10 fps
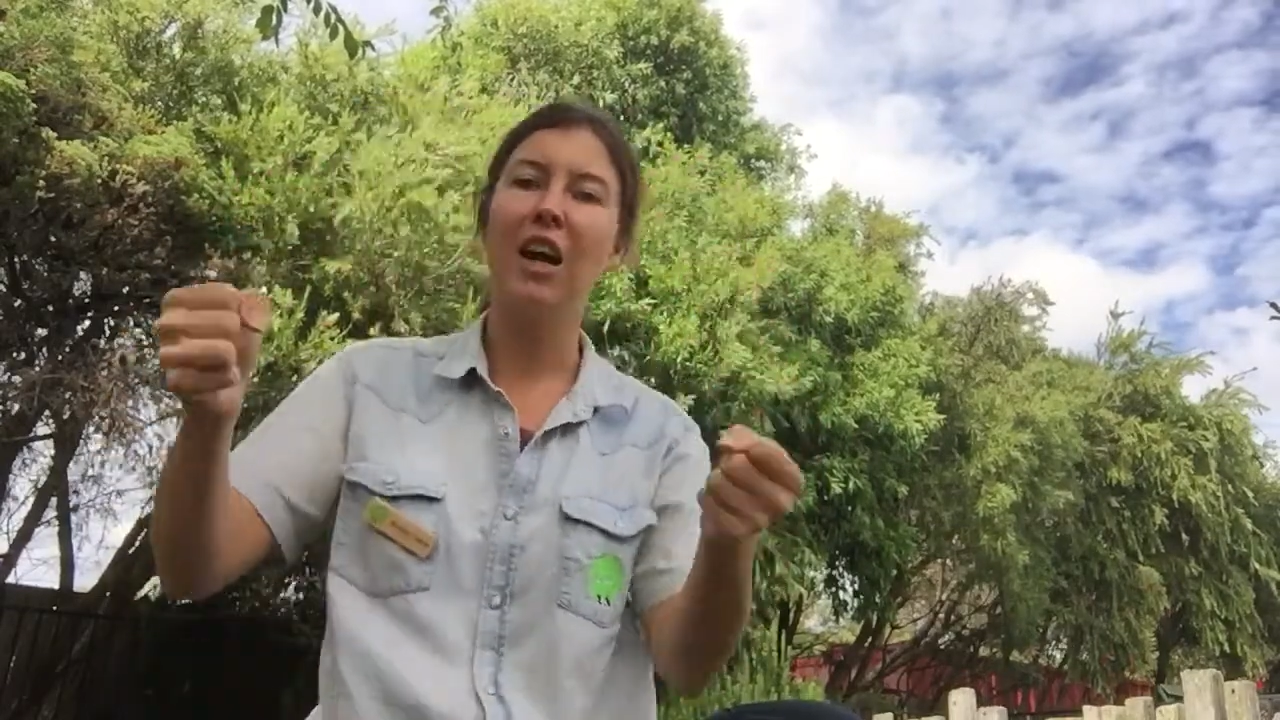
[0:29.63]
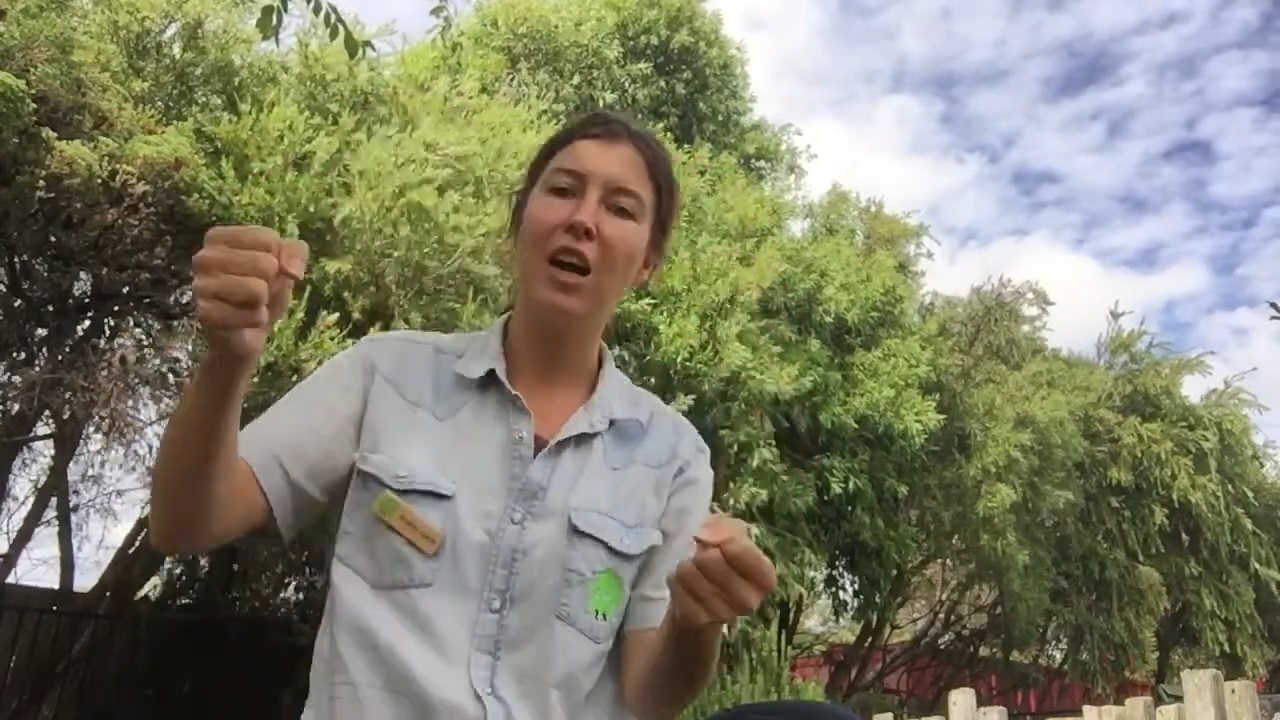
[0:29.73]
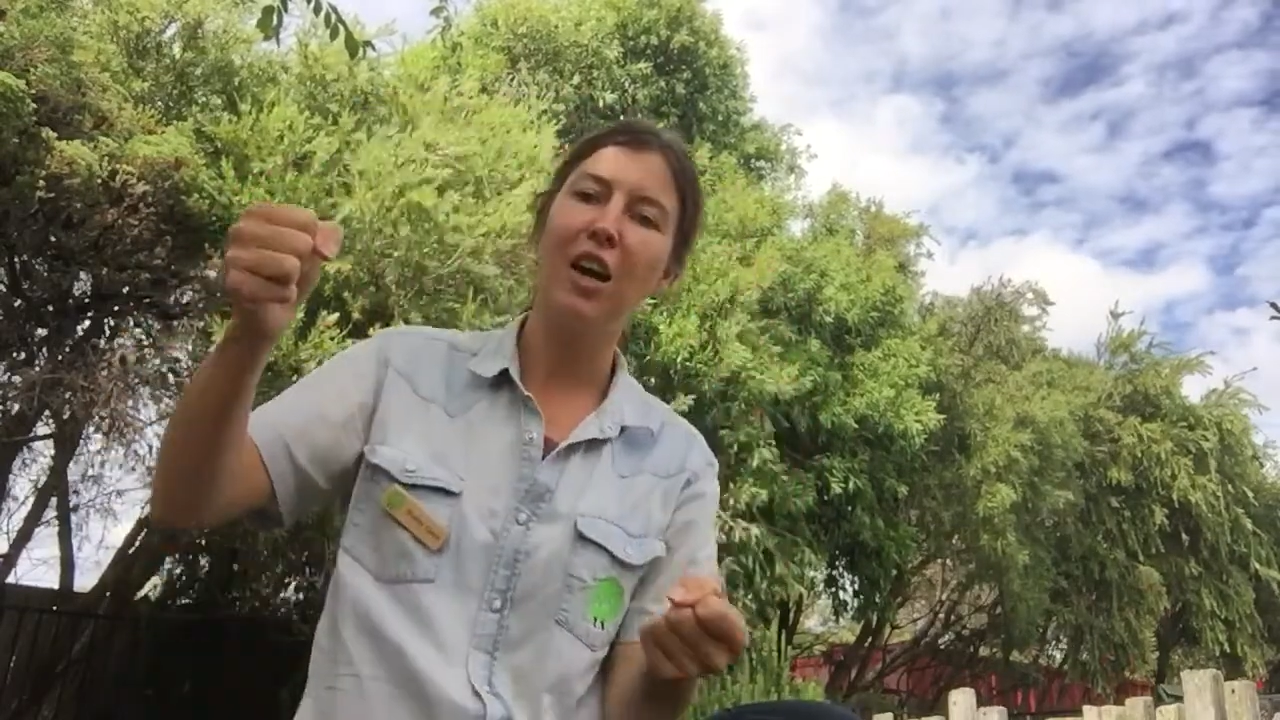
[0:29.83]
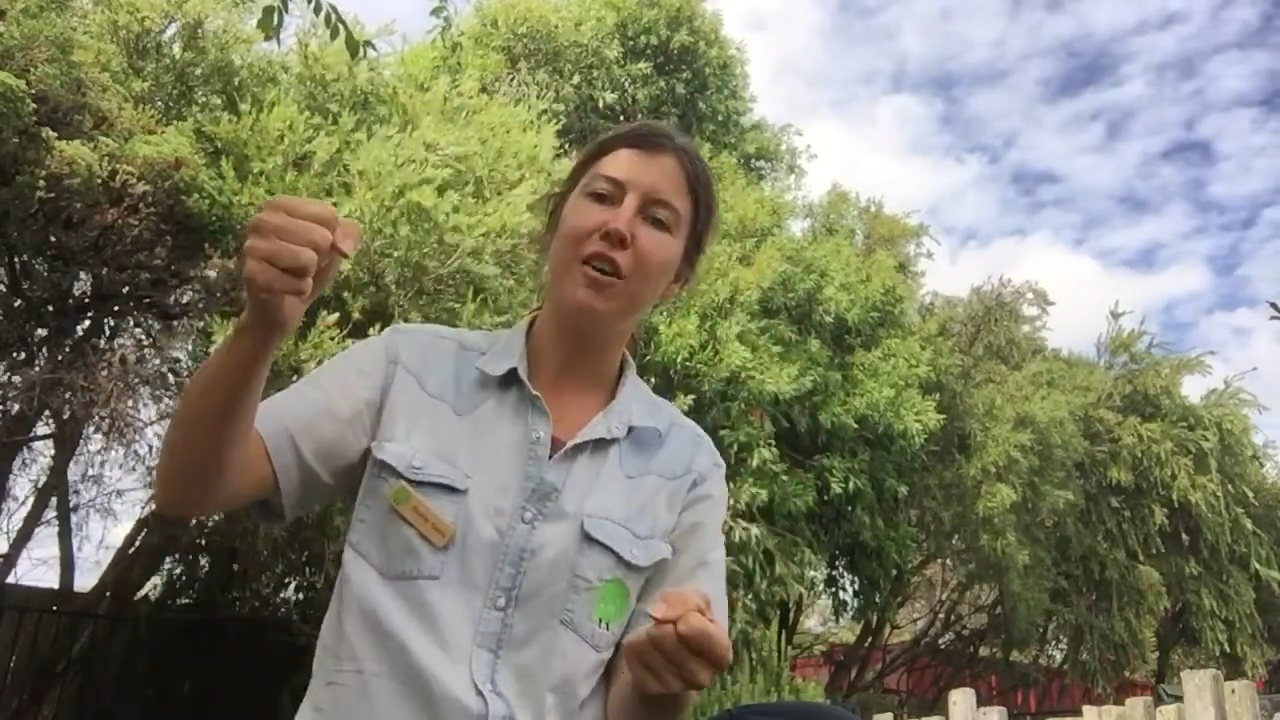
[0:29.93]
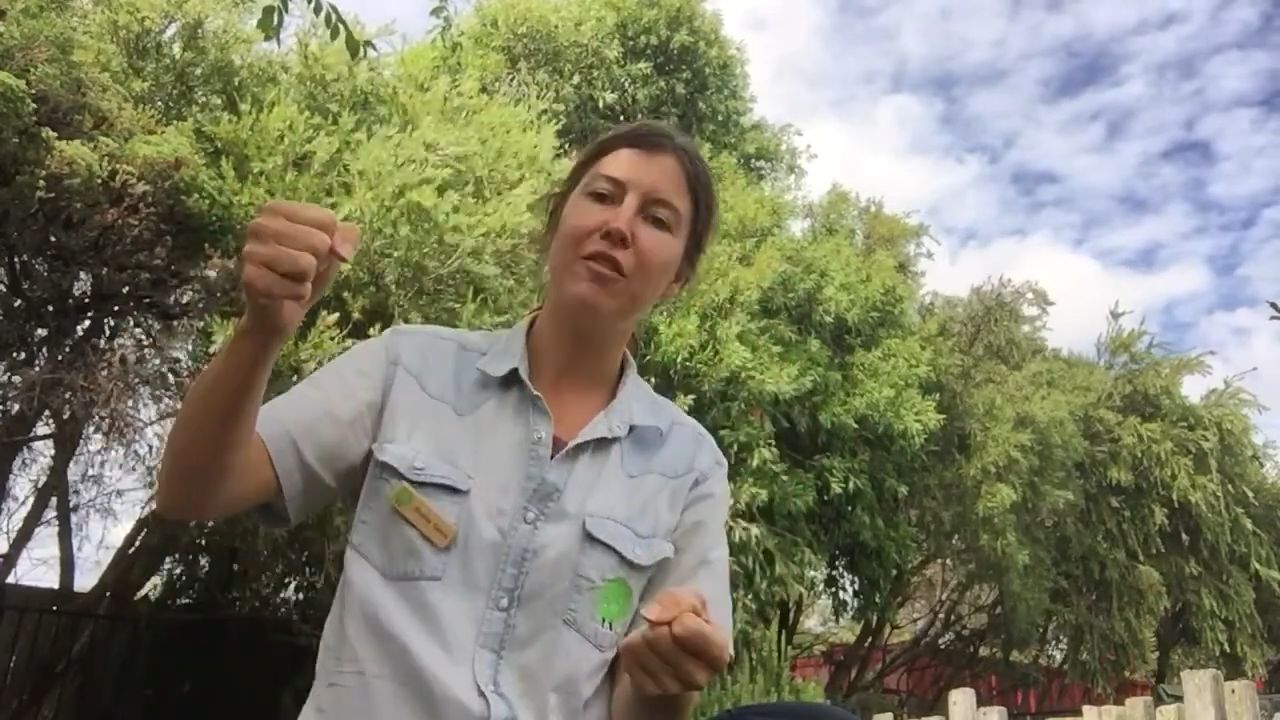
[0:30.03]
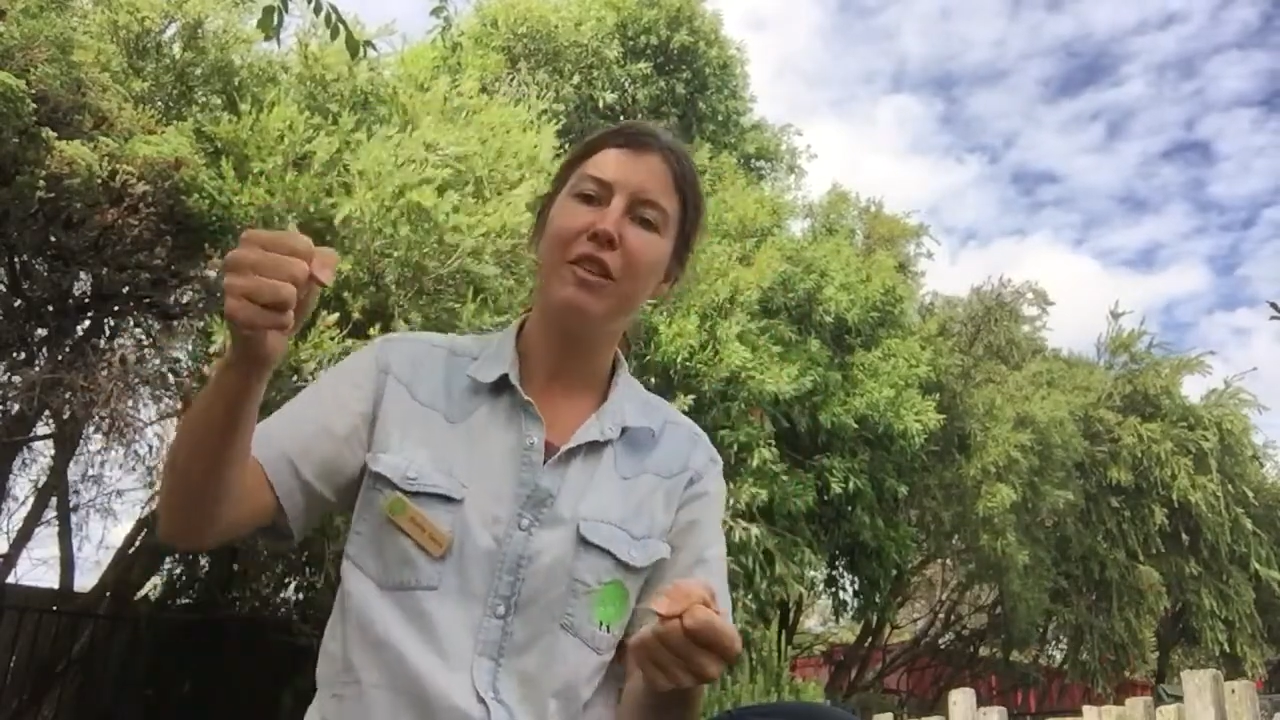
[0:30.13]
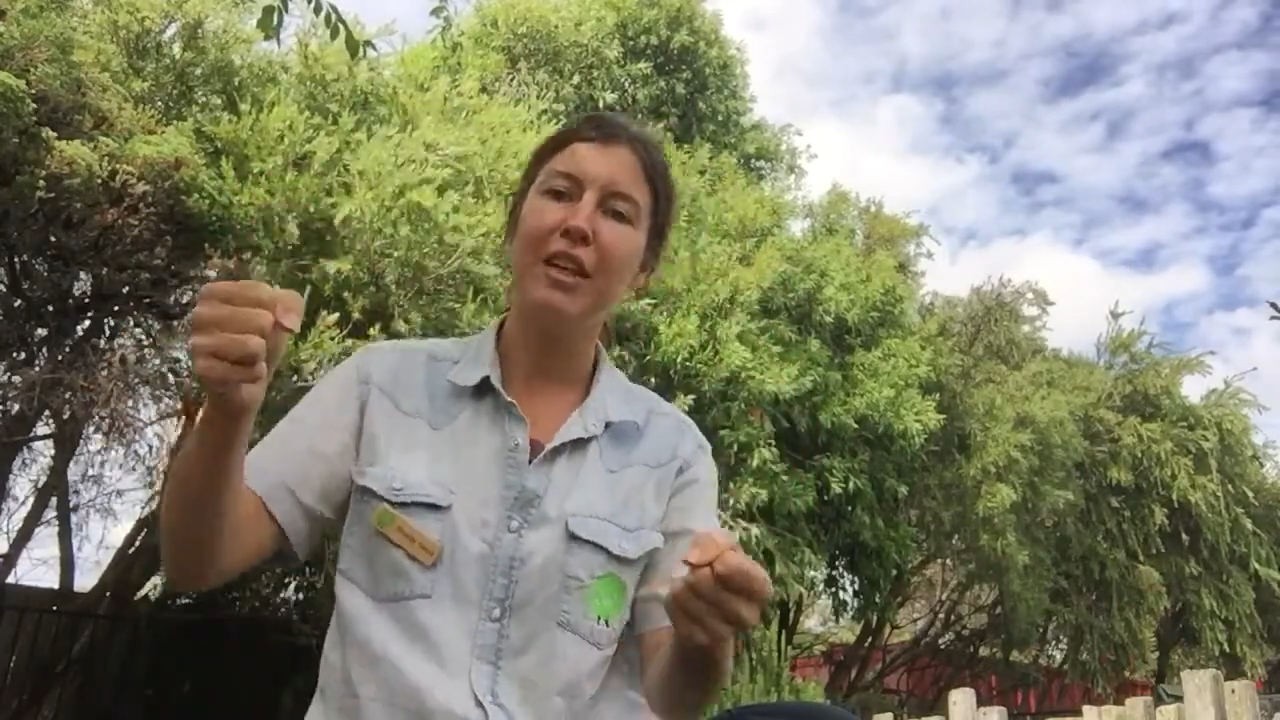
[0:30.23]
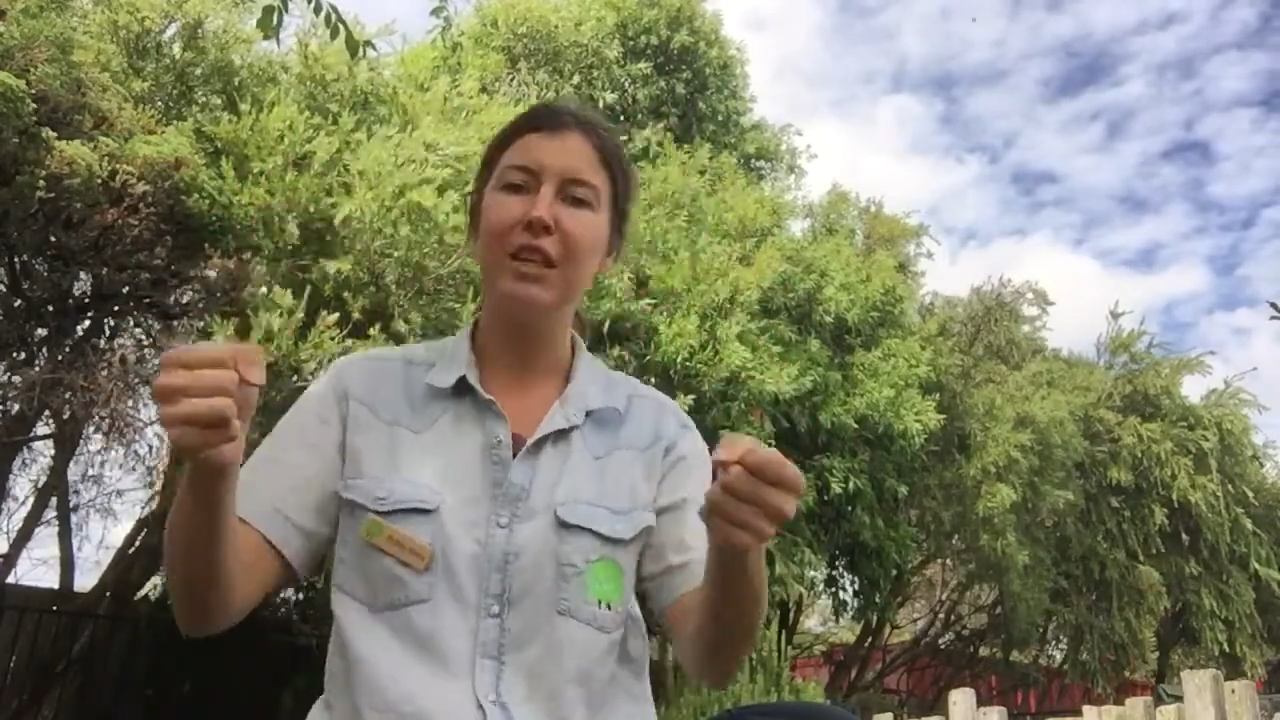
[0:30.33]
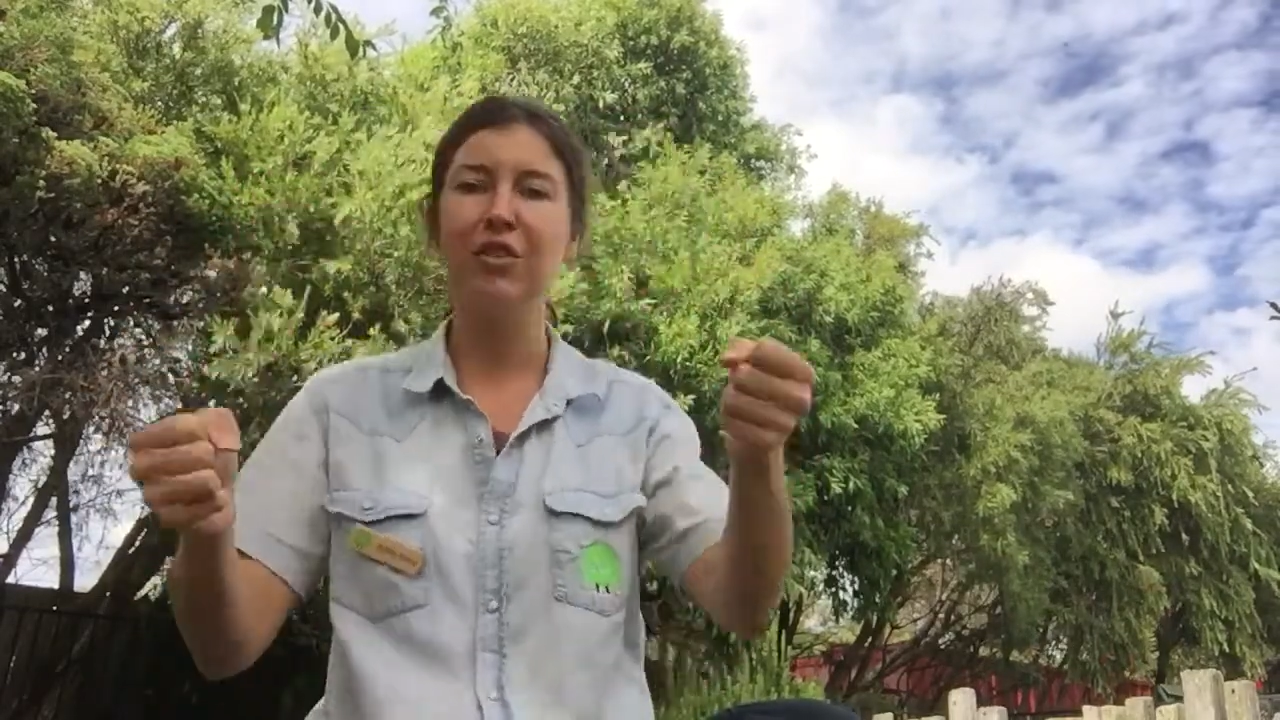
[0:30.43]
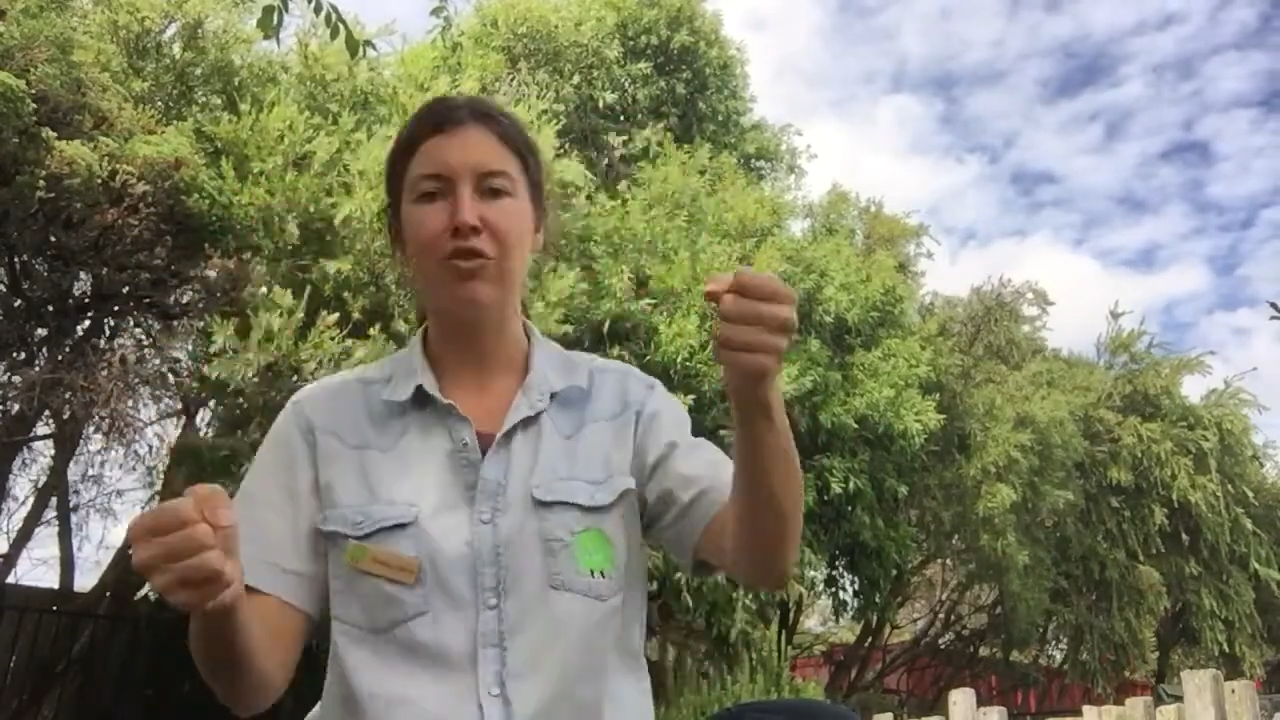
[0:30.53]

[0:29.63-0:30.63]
hurry,